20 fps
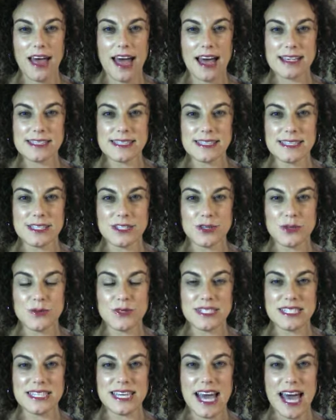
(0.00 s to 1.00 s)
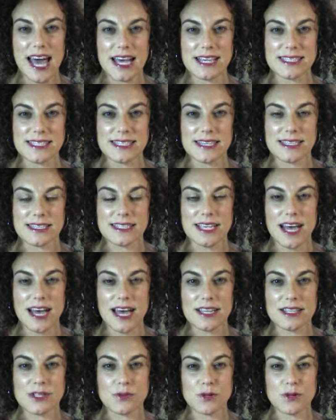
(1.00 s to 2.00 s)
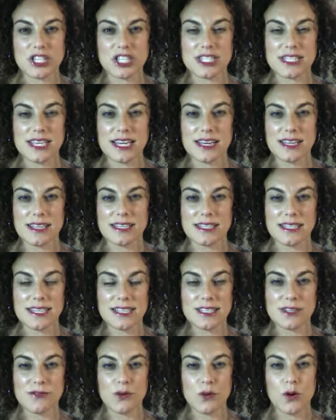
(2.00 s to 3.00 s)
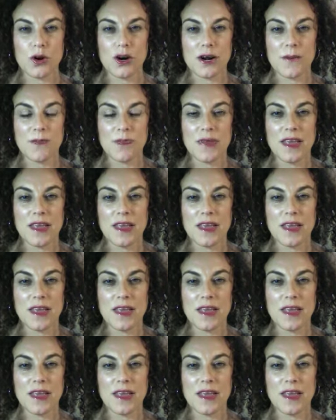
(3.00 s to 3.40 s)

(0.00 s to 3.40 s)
S-U-D-S, SUDS, which stands for